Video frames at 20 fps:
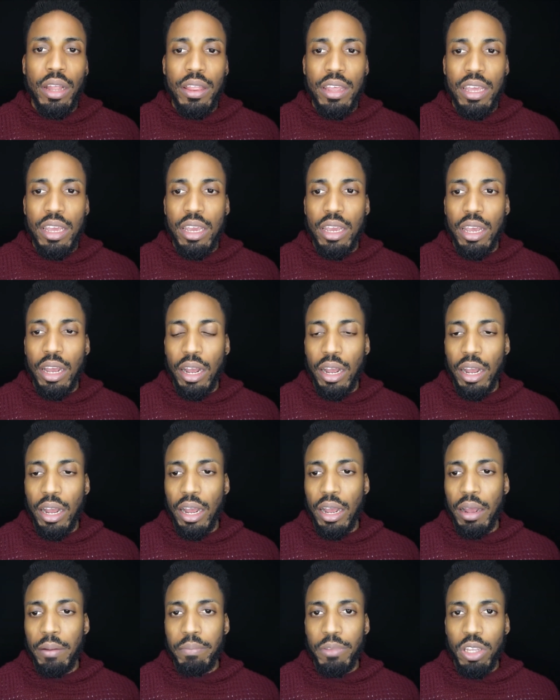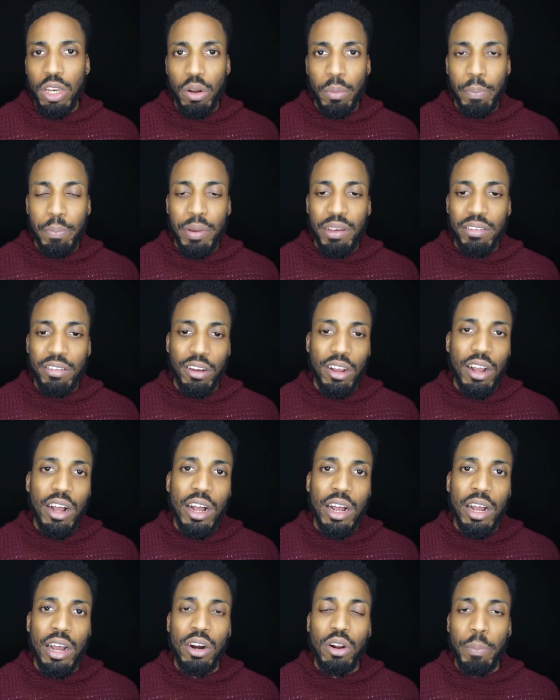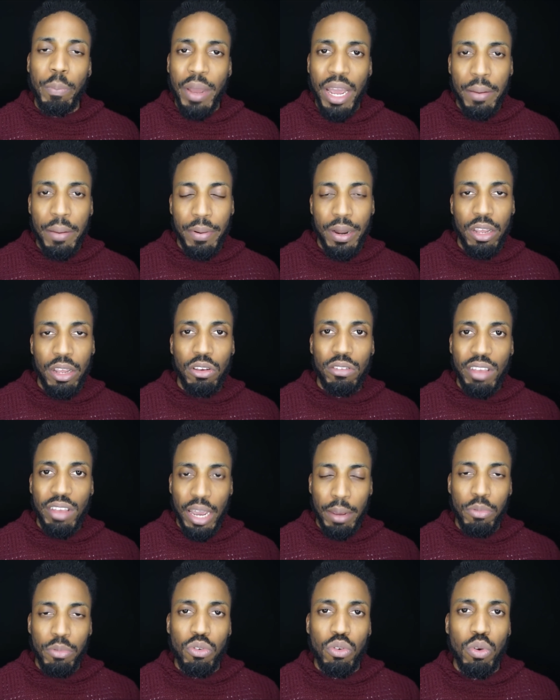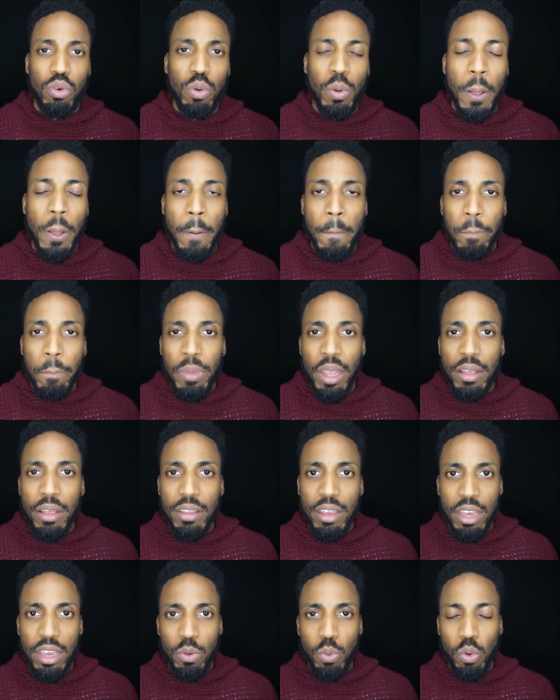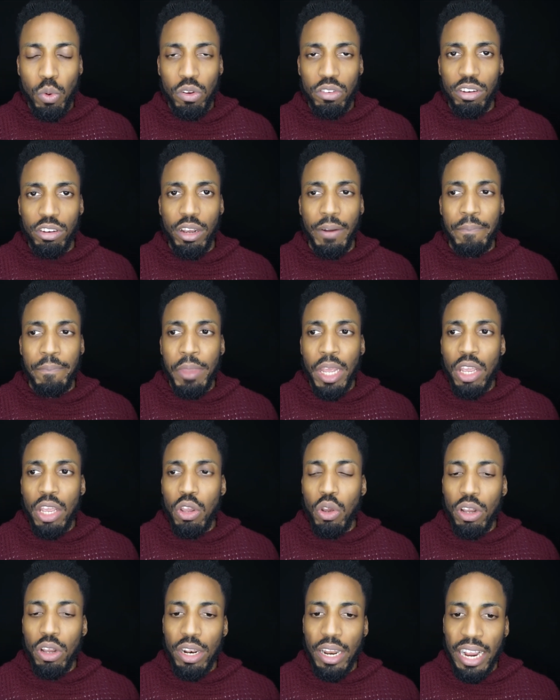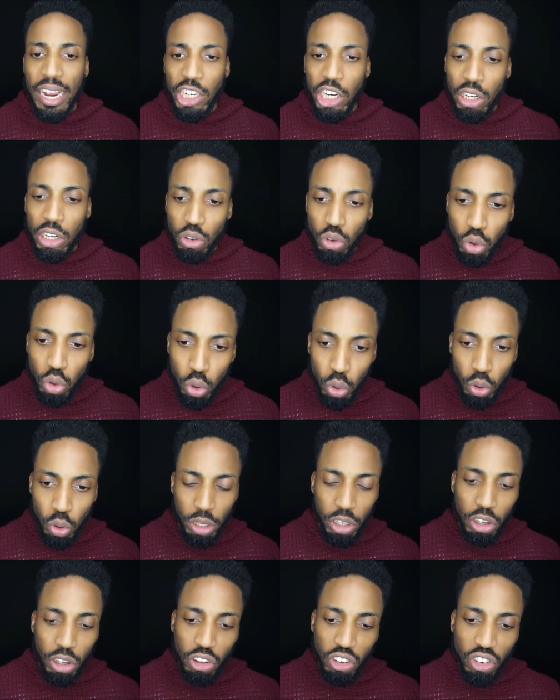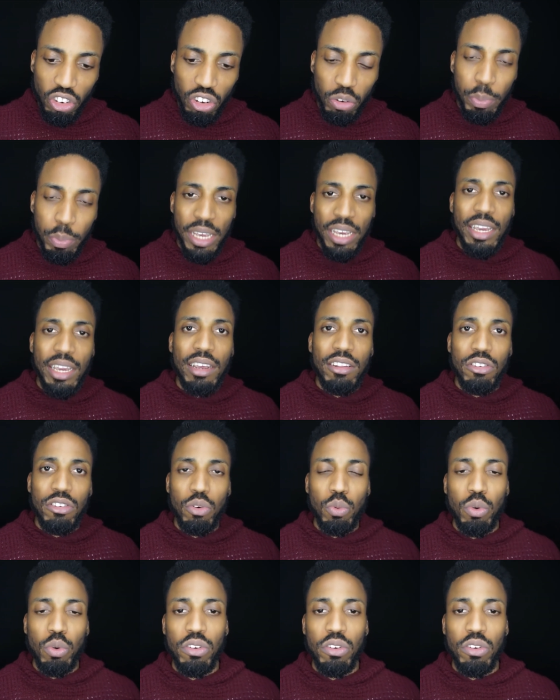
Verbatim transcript: the, uh, you know, piece of card or paper that you tape to the water. You can actually talk, you can speak into the